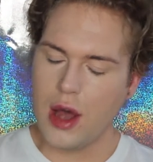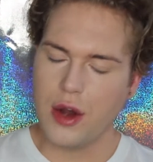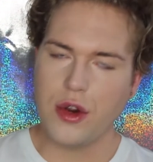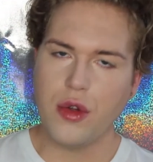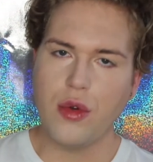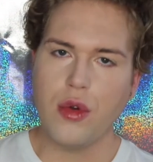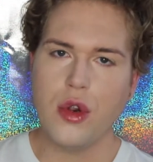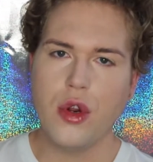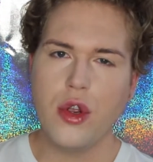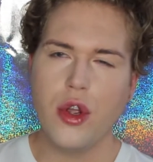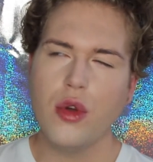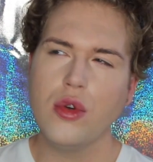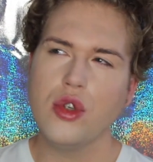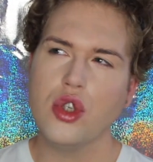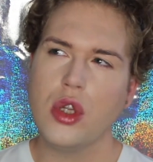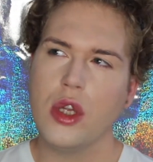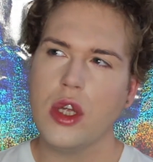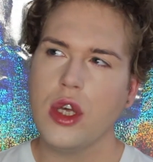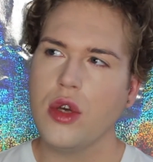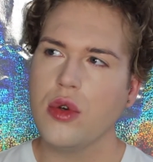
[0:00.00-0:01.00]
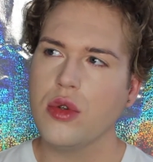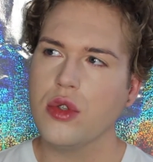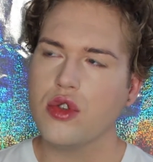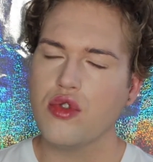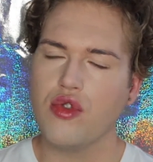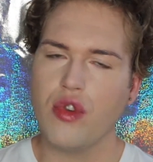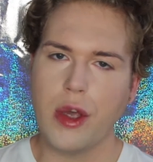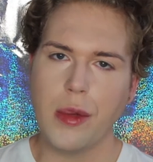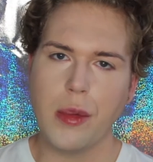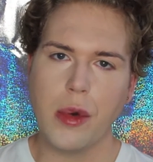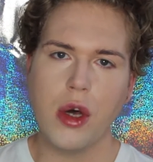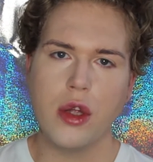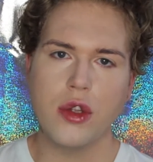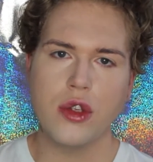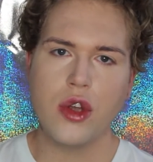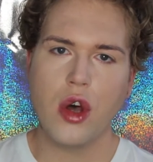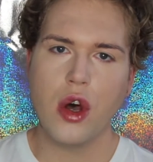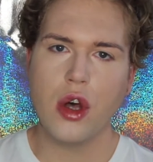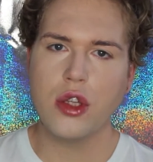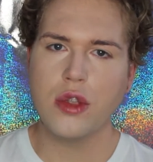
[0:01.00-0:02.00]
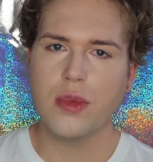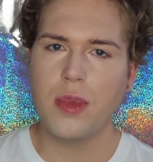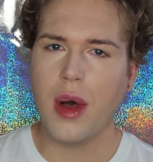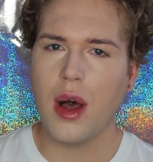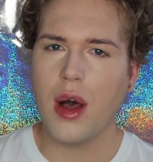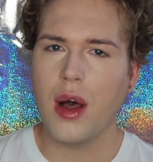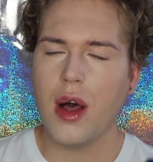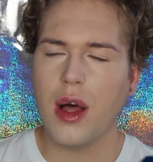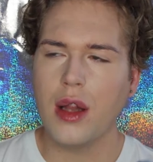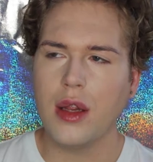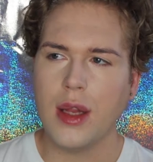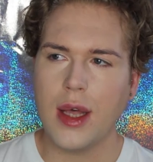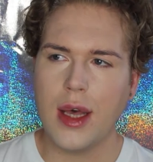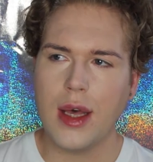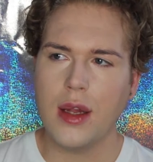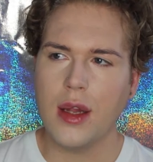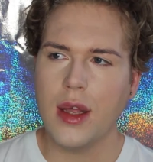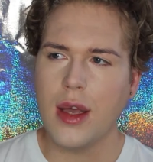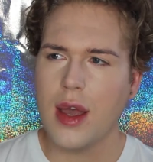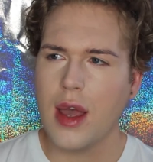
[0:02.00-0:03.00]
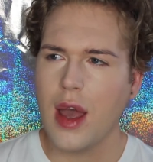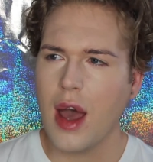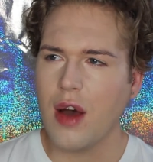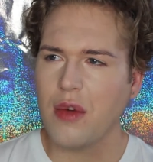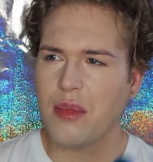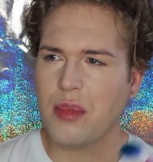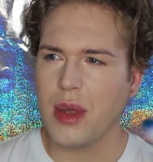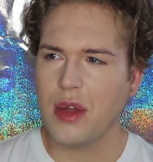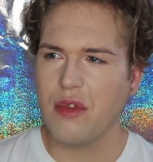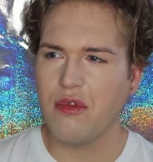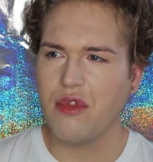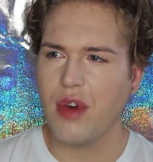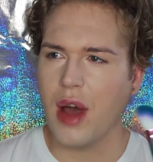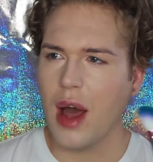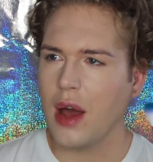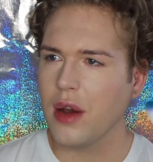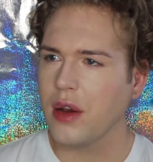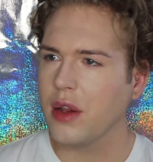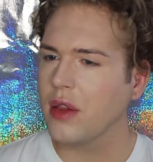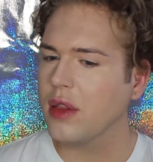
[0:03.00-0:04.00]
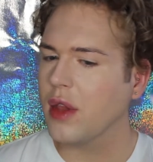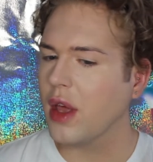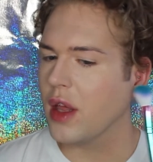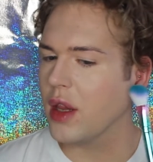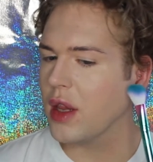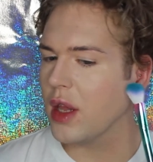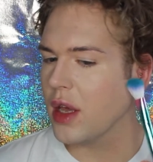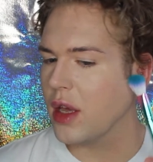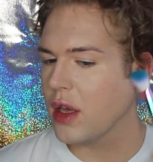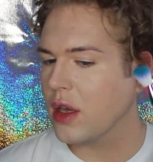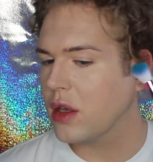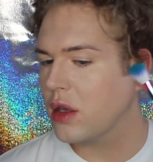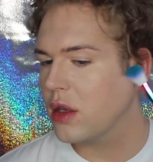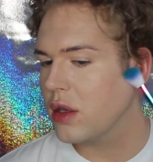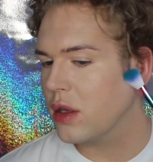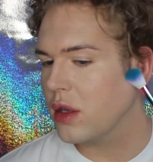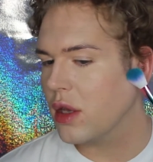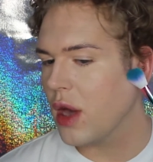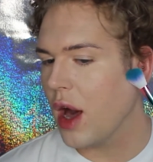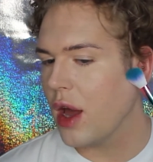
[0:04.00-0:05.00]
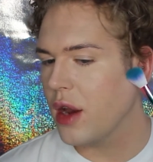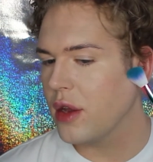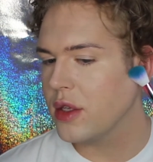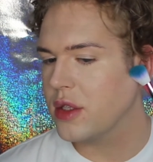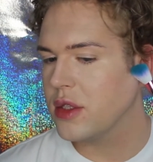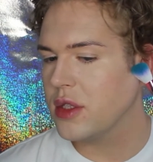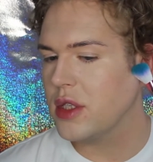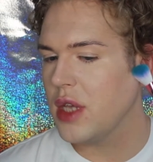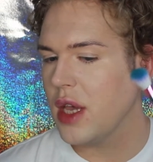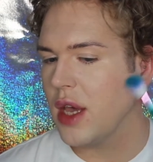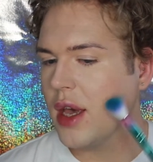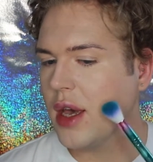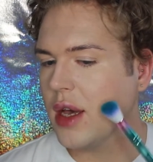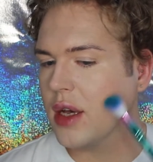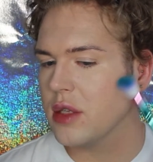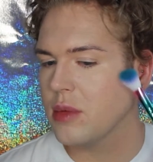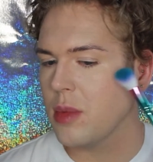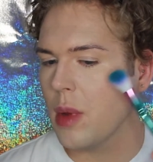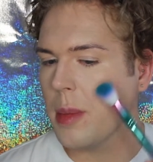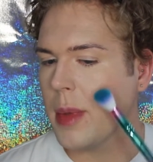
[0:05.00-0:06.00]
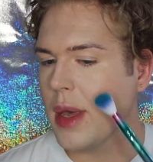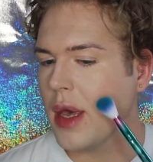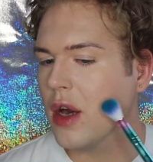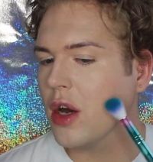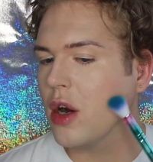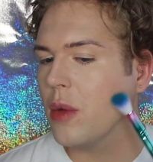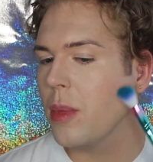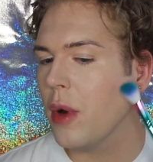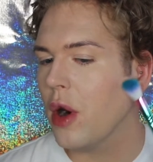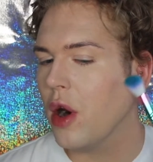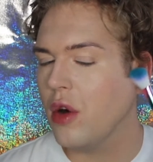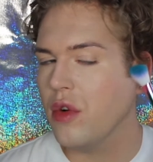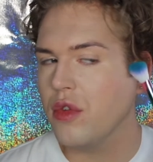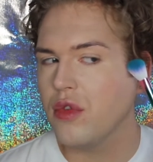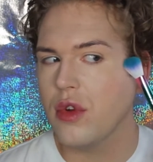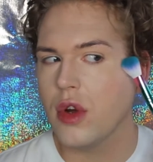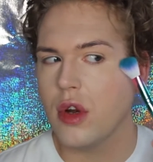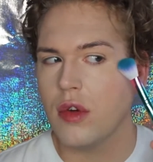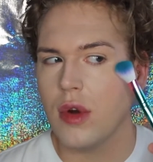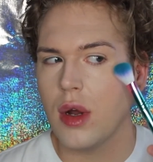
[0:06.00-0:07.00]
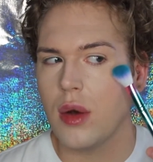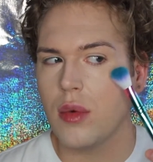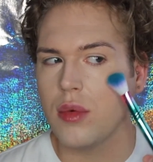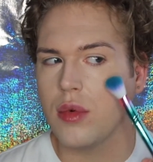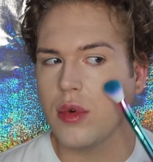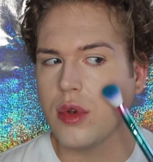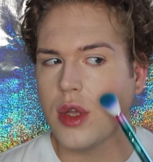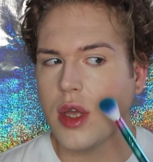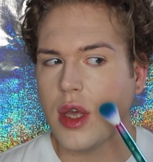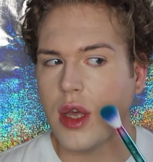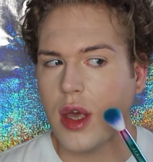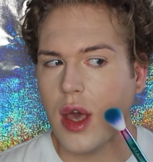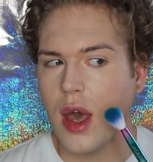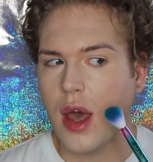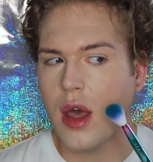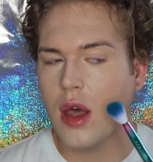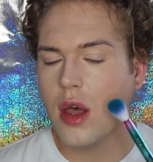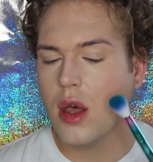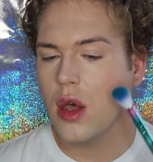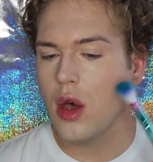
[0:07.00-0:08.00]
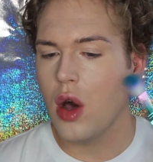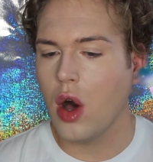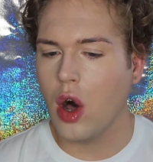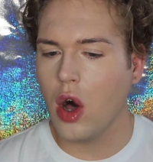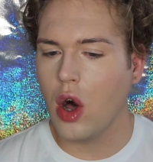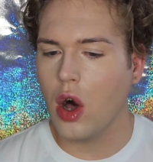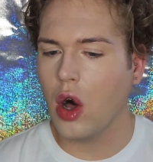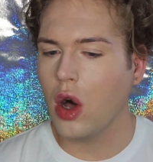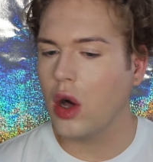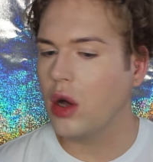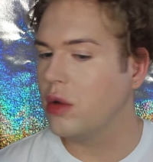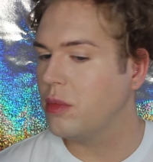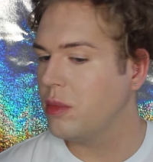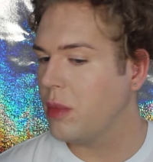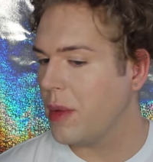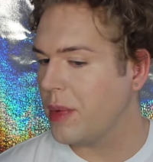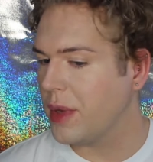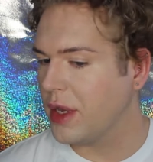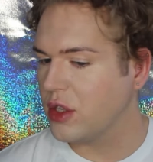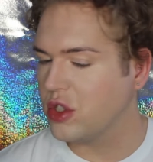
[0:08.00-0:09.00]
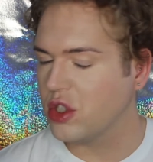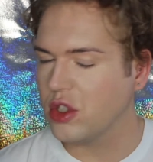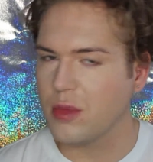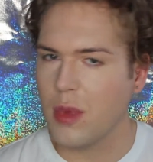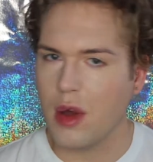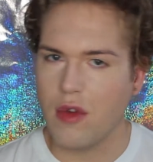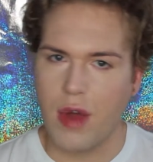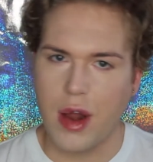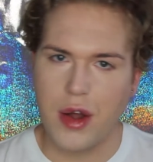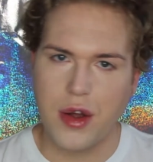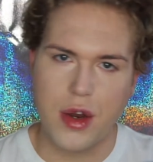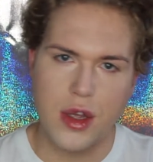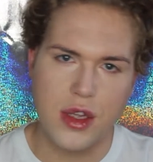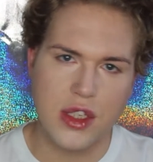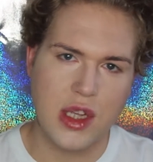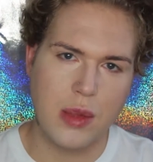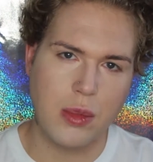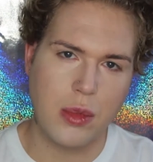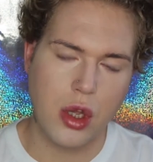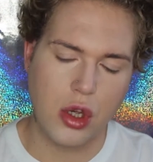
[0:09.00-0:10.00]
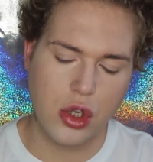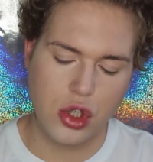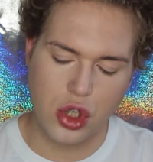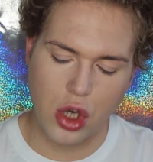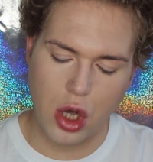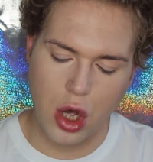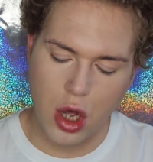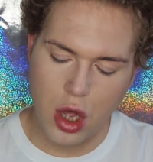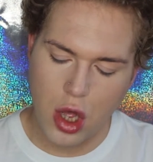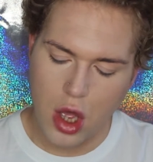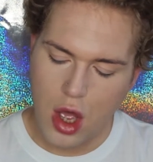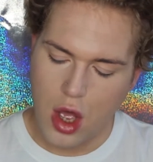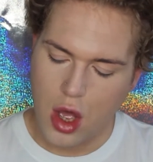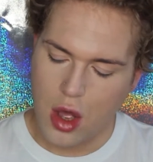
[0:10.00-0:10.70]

I do usually use cream contours, but lately I've been finding that like kind of takes my makeup off around here, or maybe it's just my redness, I'm not sure.